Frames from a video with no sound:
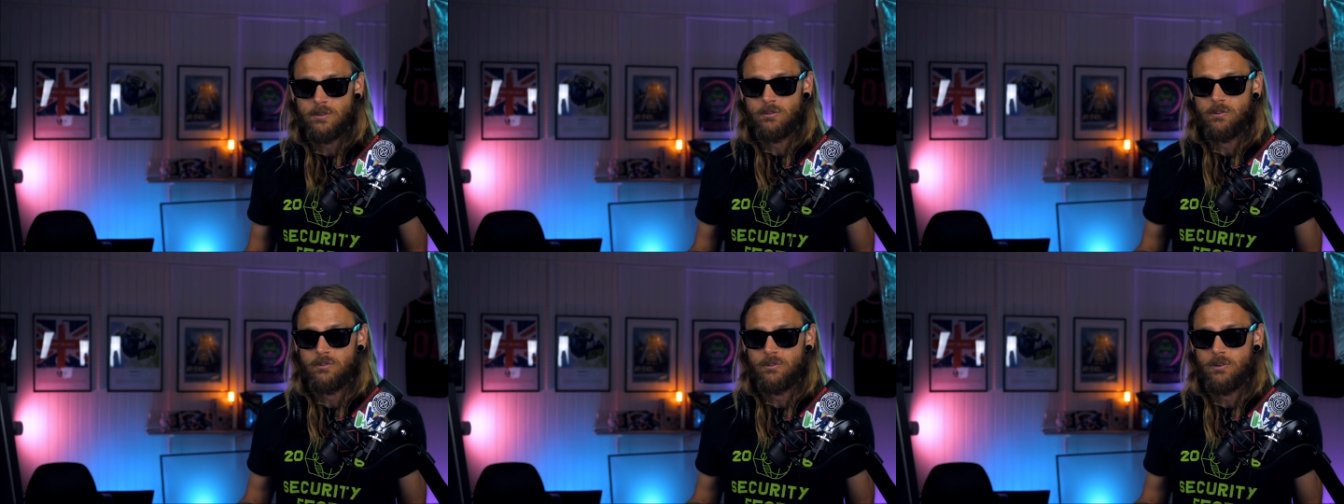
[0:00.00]

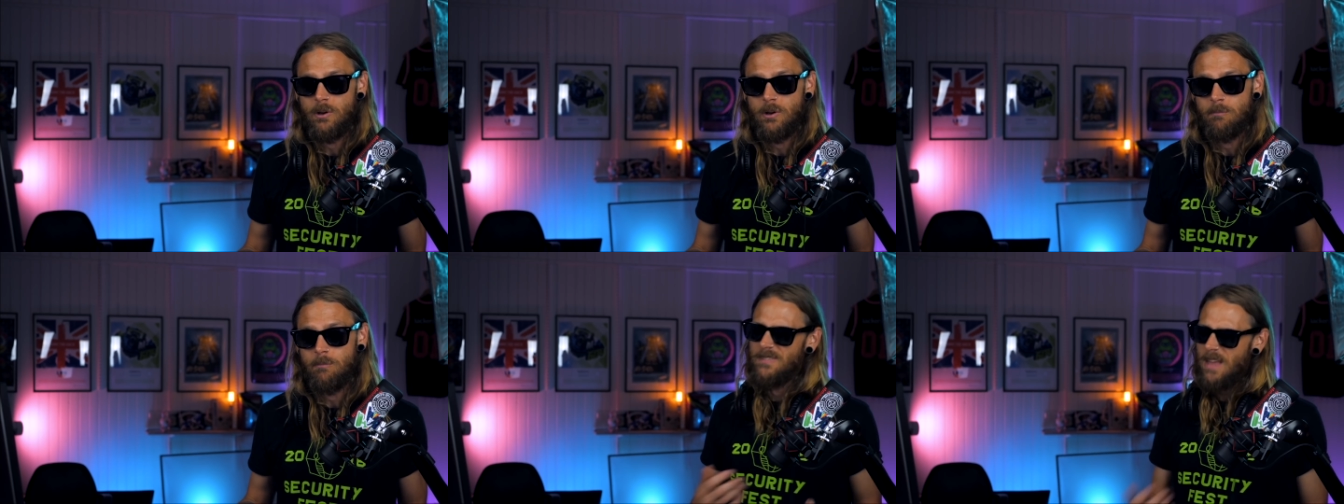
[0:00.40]

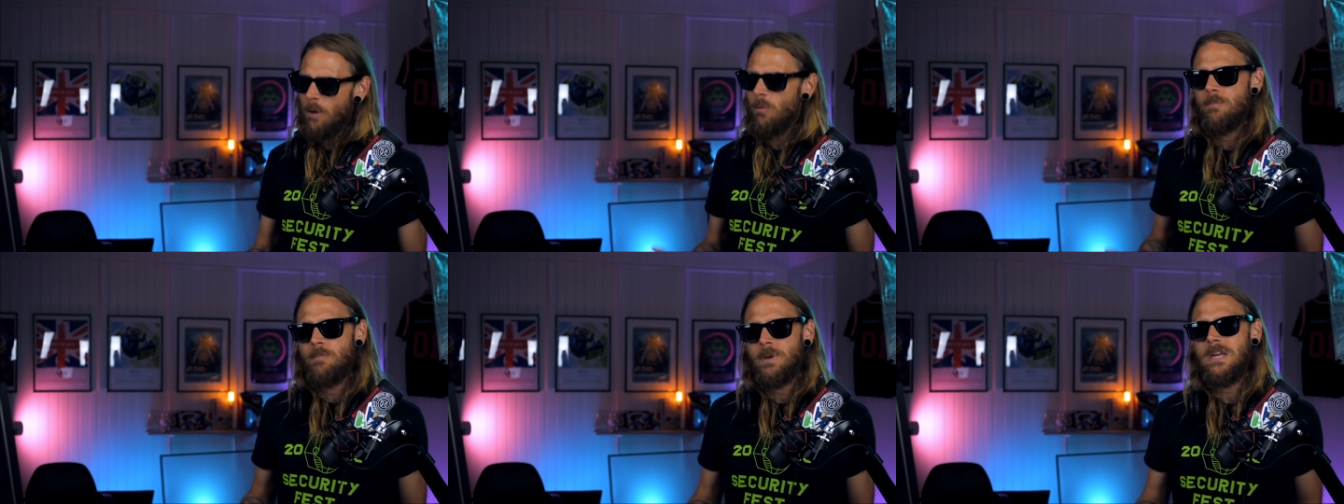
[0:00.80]
system,
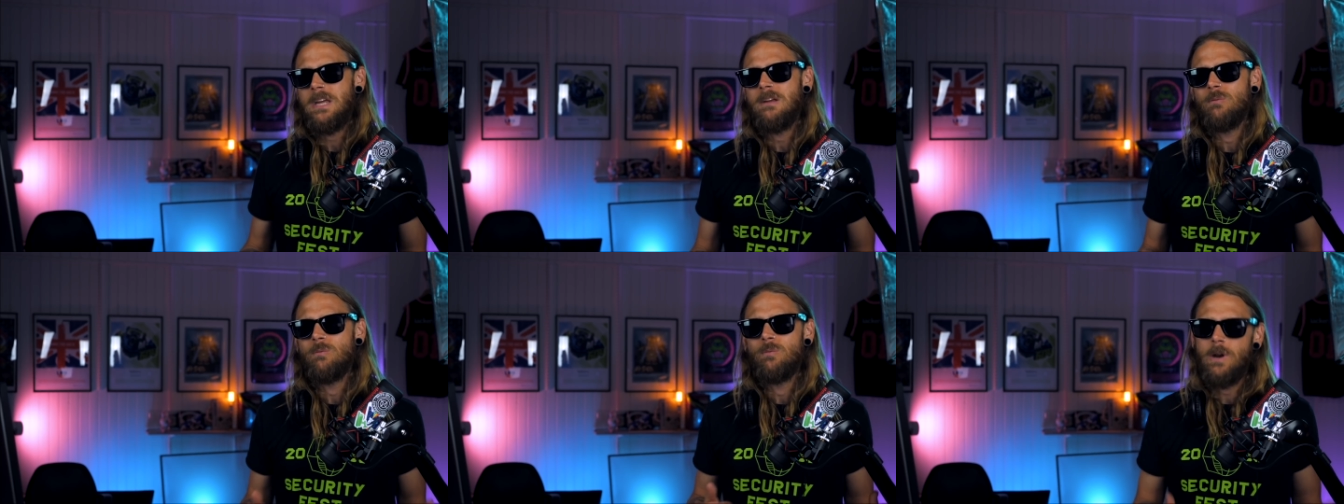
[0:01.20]
that would
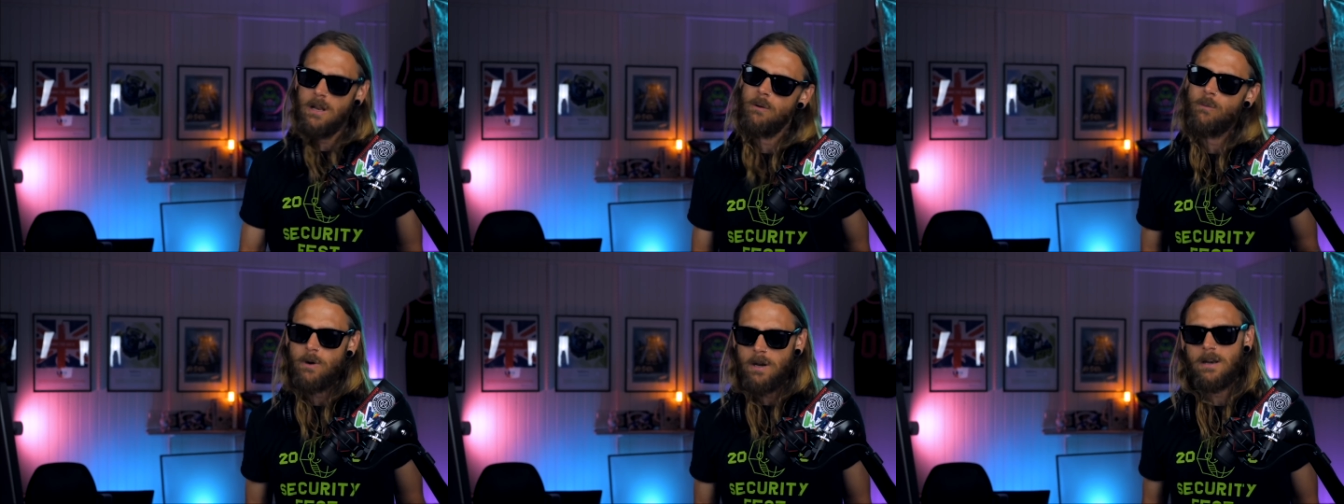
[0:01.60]
be
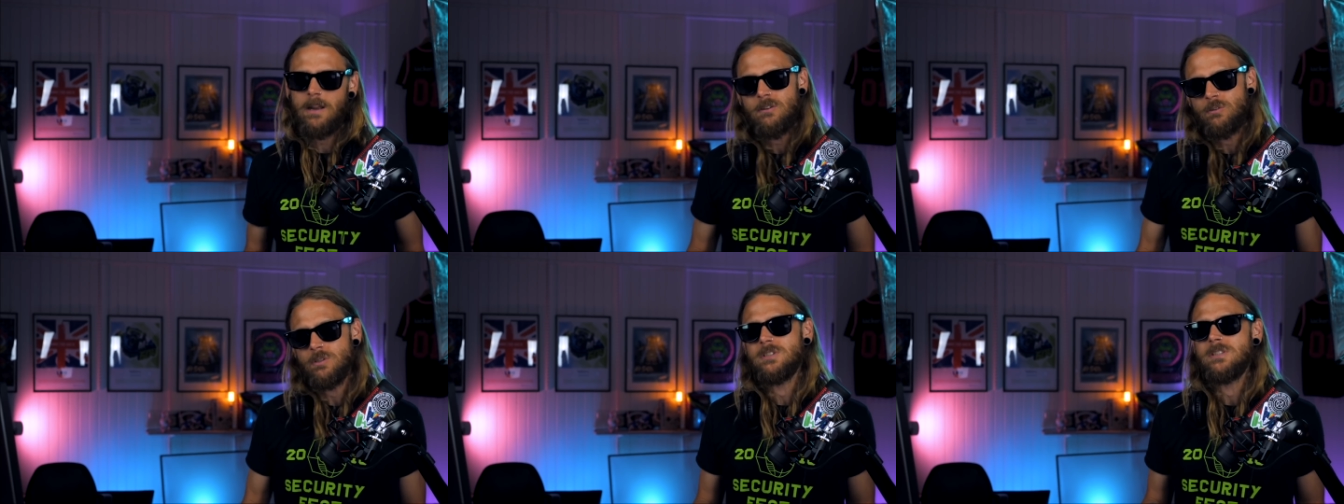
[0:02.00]
really,
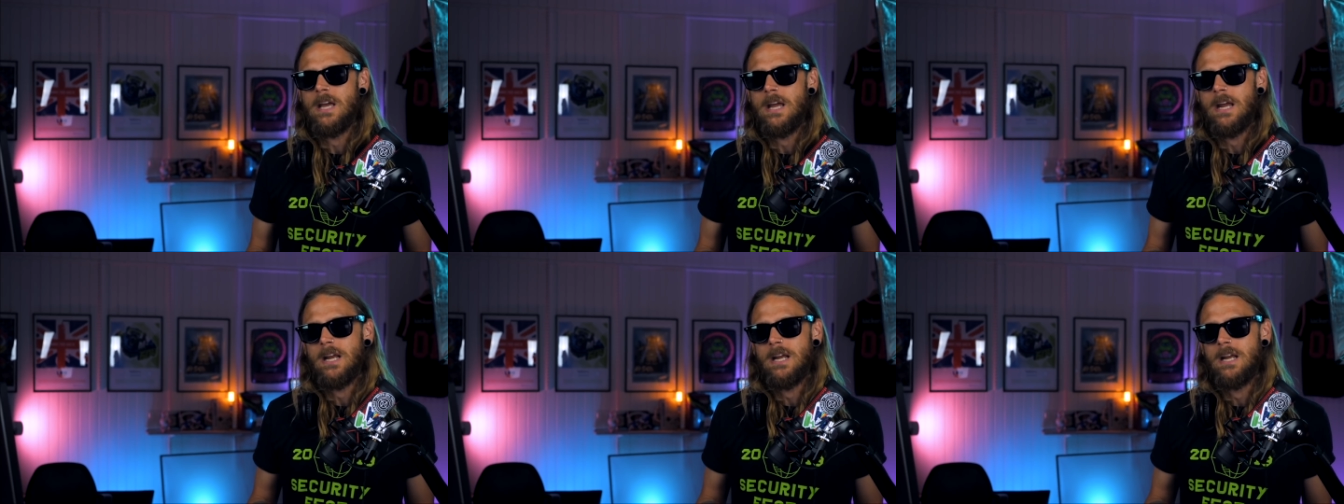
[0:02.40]
really
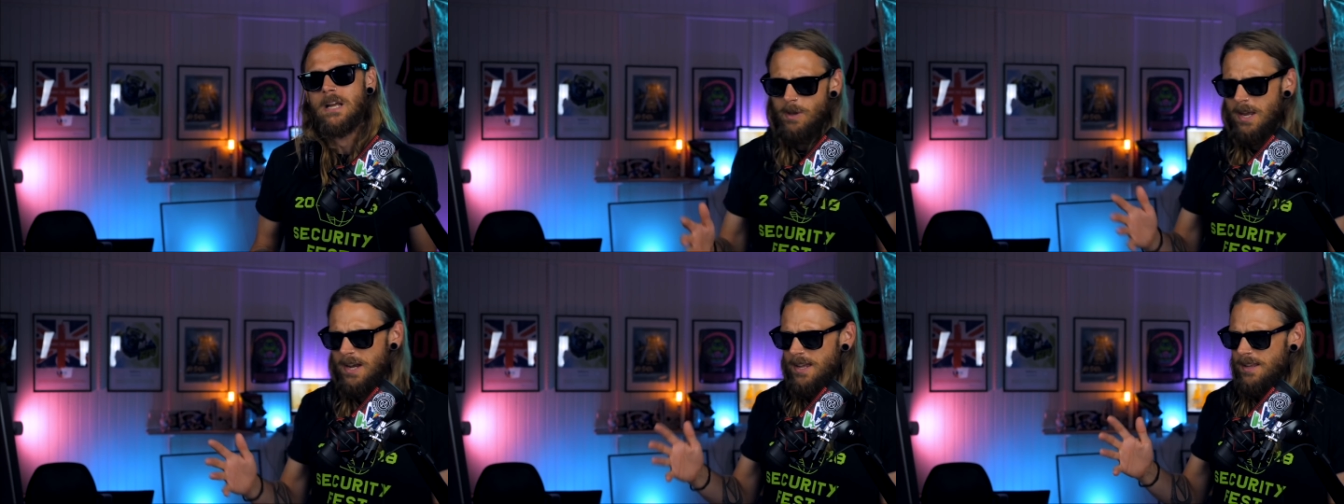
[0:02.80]
interesting.
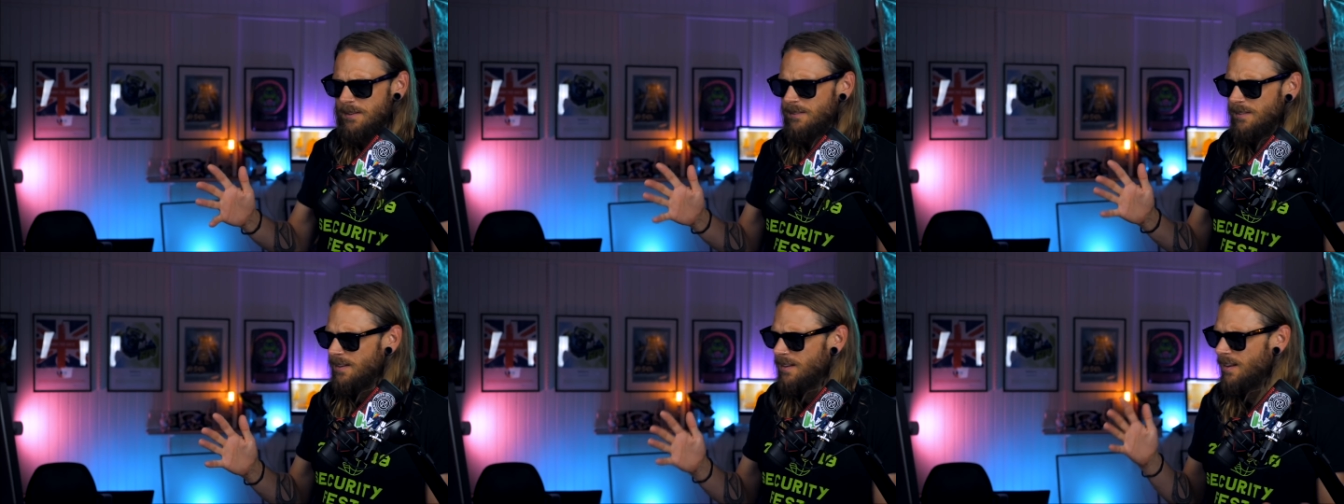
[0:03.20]
And
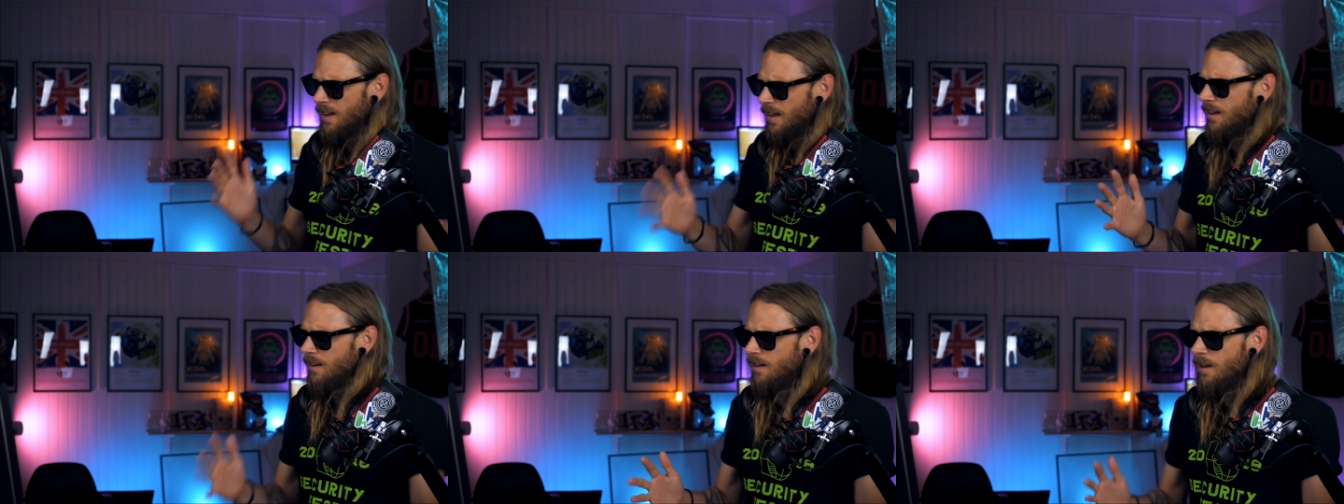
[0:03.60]
it,
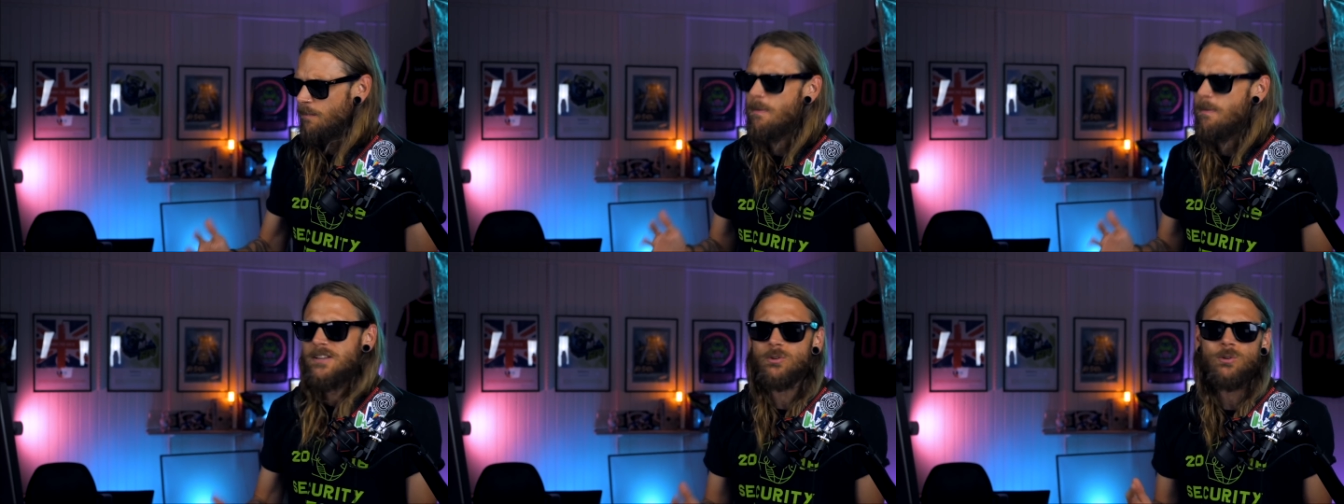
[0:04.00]

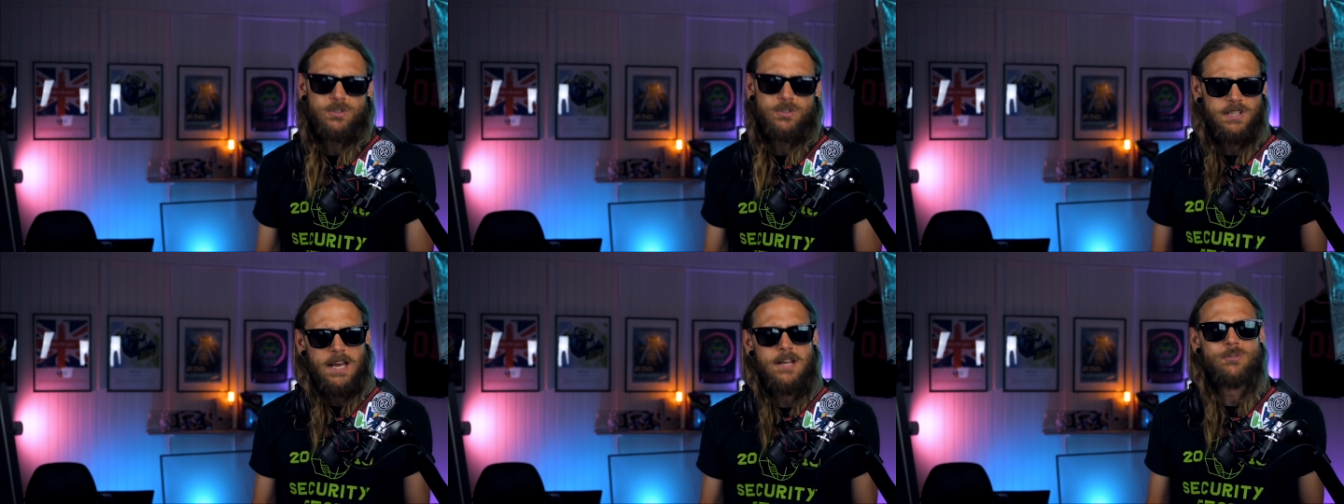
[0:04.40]
it makes all
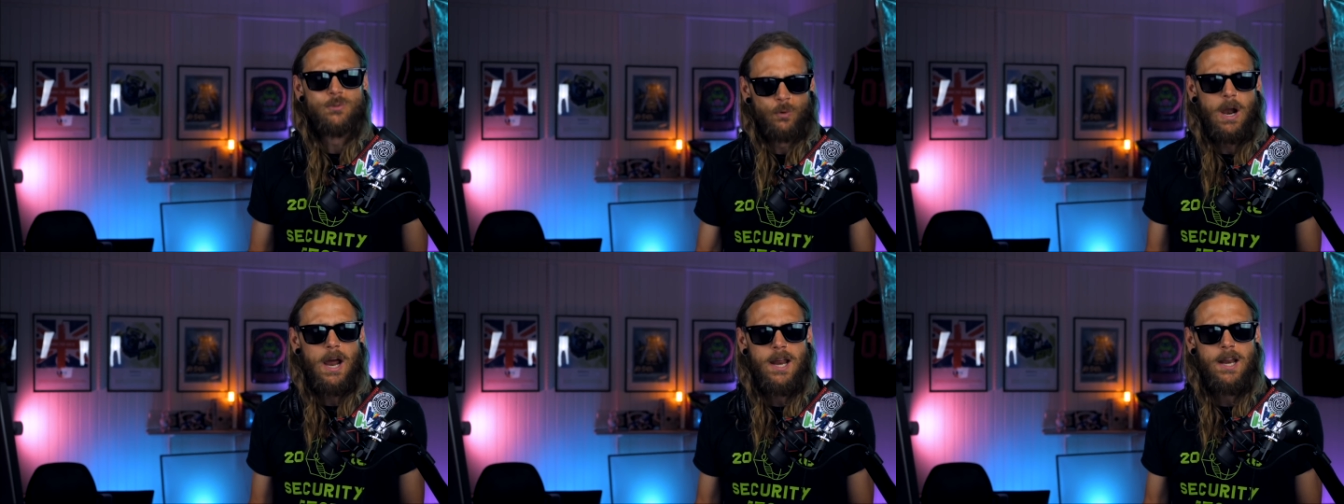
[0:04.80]

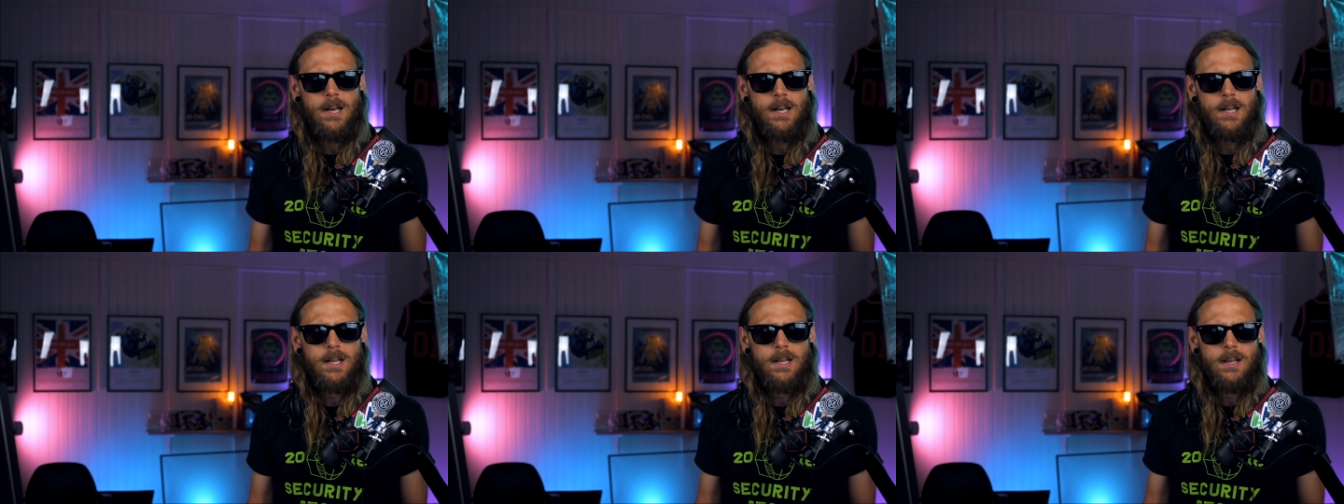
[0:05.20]
sense,
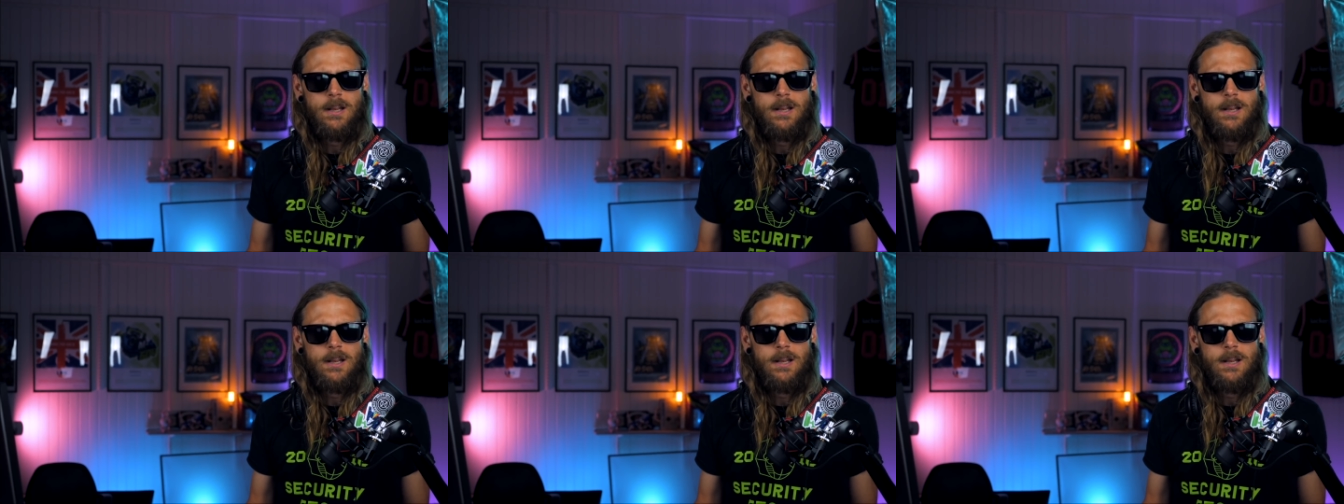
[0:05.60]
right?